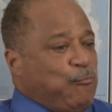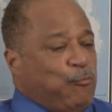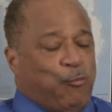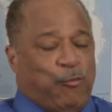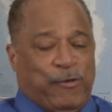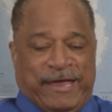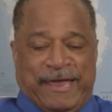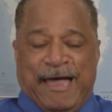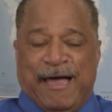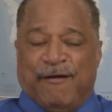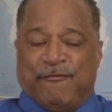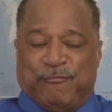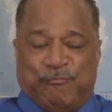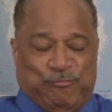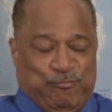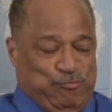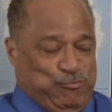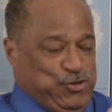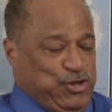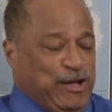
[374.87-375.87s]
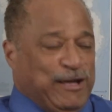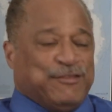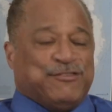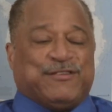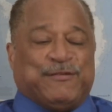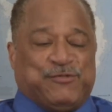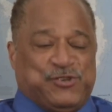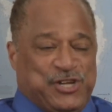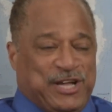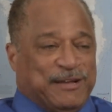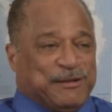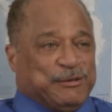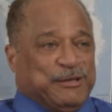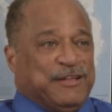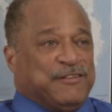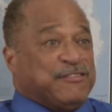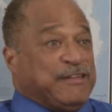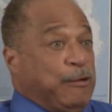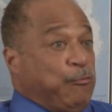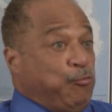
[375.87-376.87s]
we have tons of
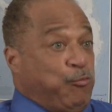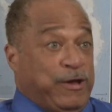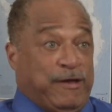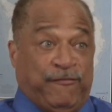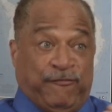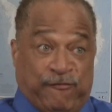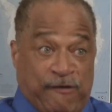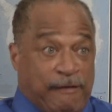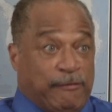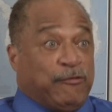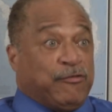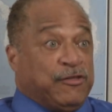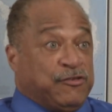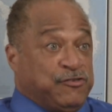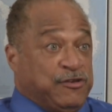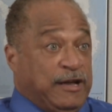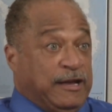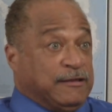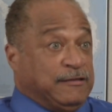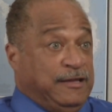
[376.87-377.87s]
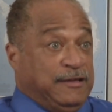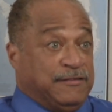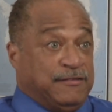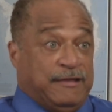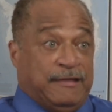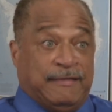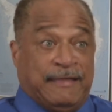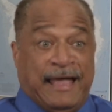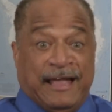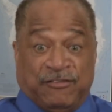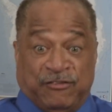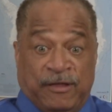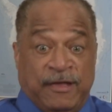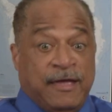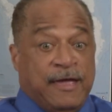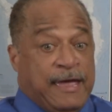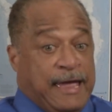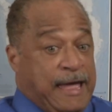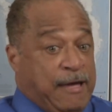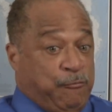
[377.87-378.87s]
checklists, and we follow the checklist,
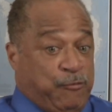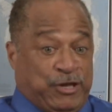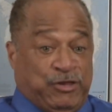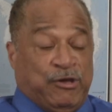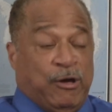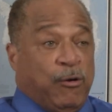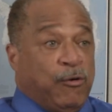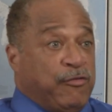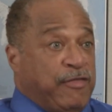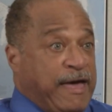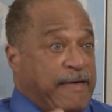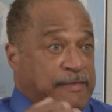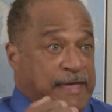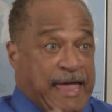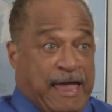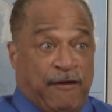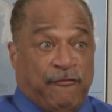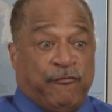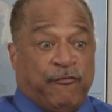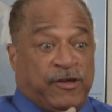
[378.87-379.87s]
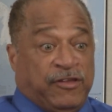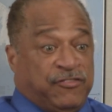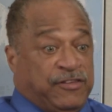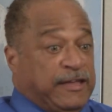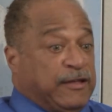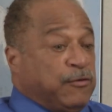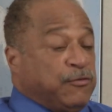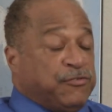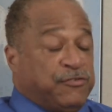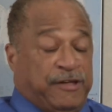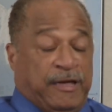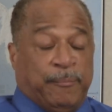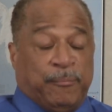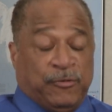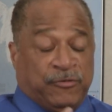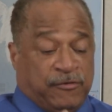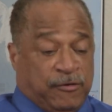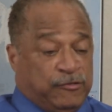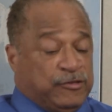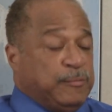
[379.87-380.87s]
and we know that every single
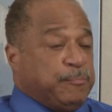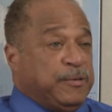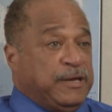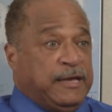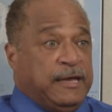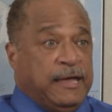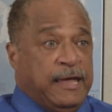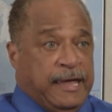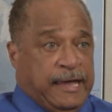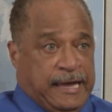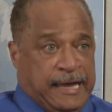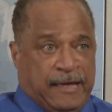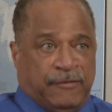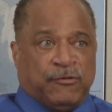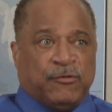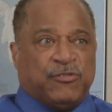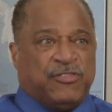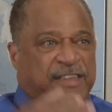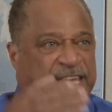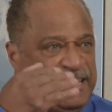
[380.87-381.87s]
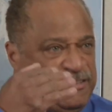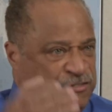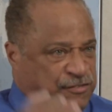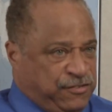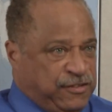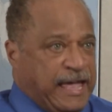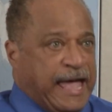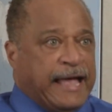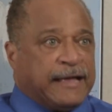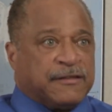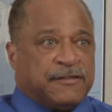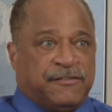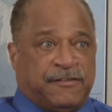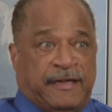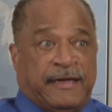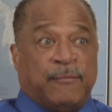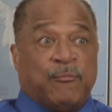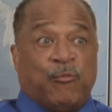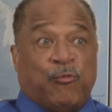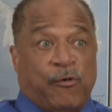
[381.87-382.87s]
sample is going to be handled the exact
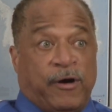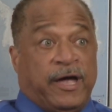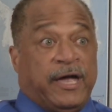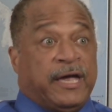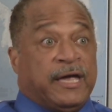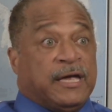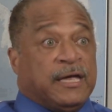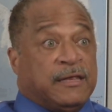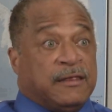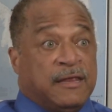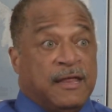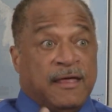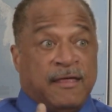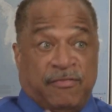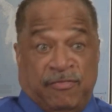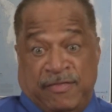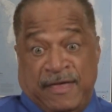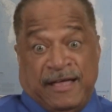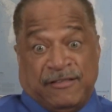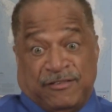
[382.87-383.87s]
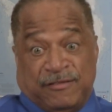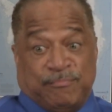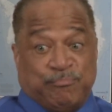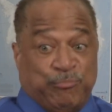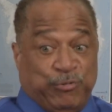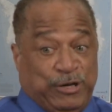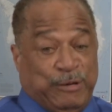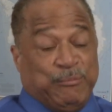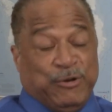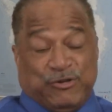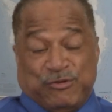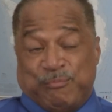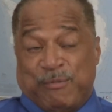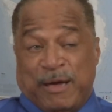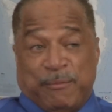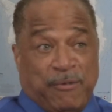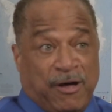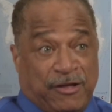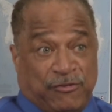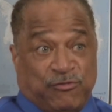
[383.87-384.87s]
same way. And that's pretty much
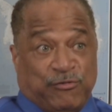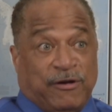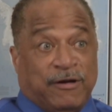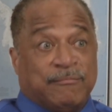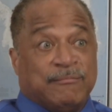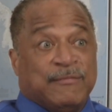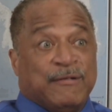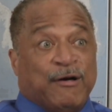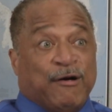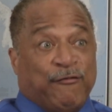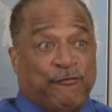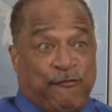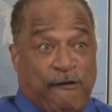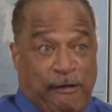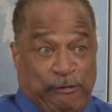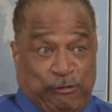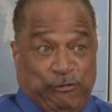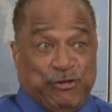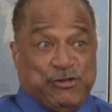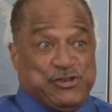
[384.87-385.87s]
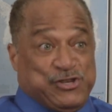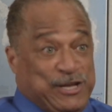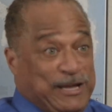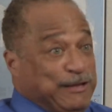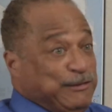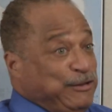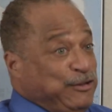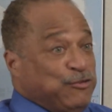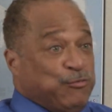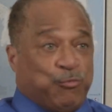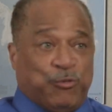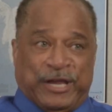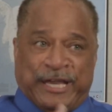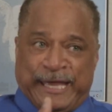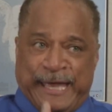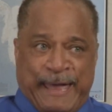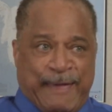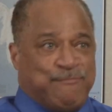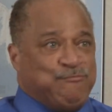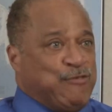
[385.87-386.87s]
my mantra. Follow the checklist. We
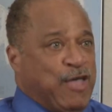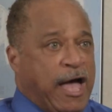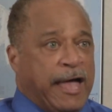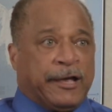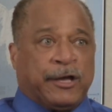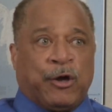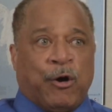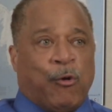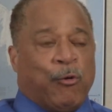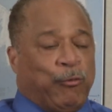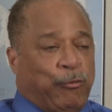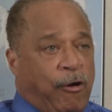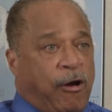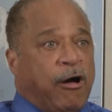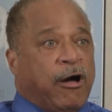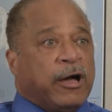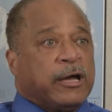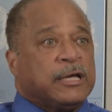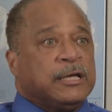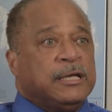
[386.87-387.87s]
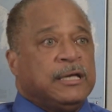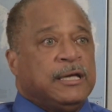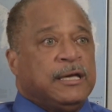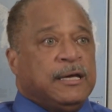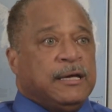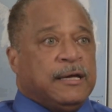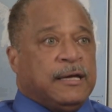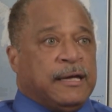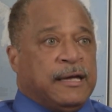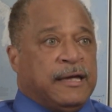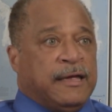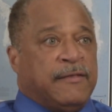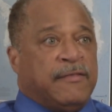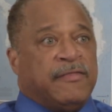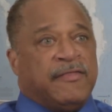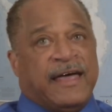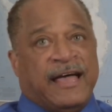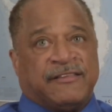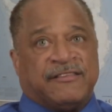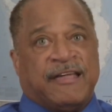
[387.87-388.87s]
cannot go wrong.
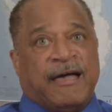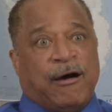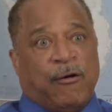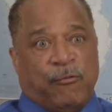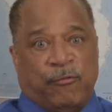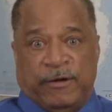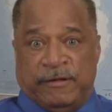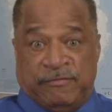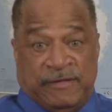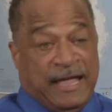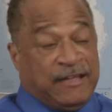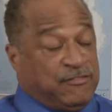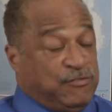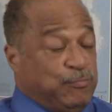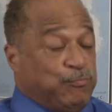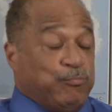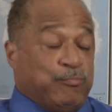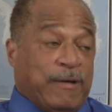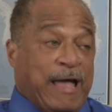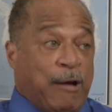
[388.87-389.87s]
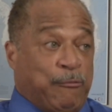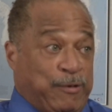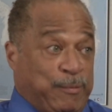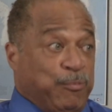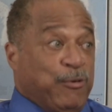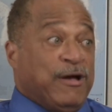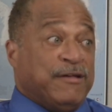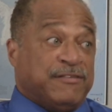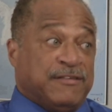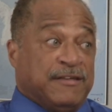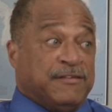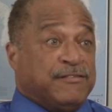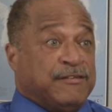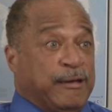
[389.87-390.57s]
And that's how we process